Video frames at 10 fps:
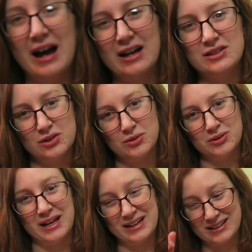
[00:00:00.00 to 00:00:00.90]
I
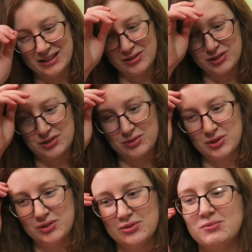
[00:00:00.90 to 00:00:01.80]
don't like licorice
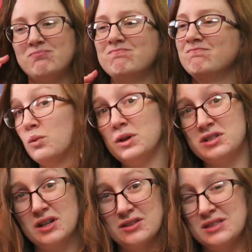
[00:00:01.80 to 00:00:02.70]
root. We
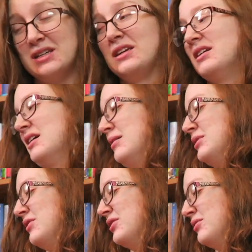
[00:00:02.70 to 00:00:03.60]
shall see. I'm
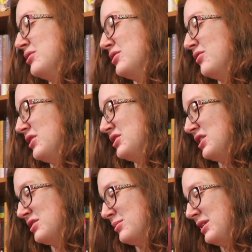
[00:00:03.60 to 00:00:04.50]
definitely reserving
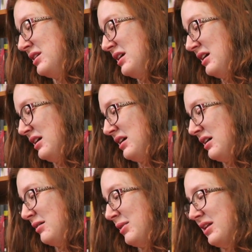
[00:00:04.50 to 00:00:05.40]
judgment.
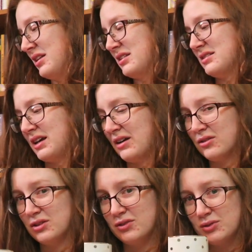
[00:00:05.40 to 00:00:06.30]
Um, I like the
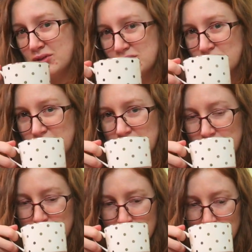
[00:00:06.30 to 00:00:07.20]
sound of an orange
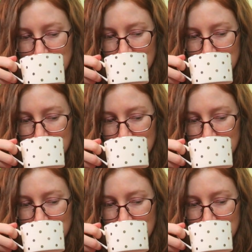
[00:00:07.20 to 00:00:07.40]
cream.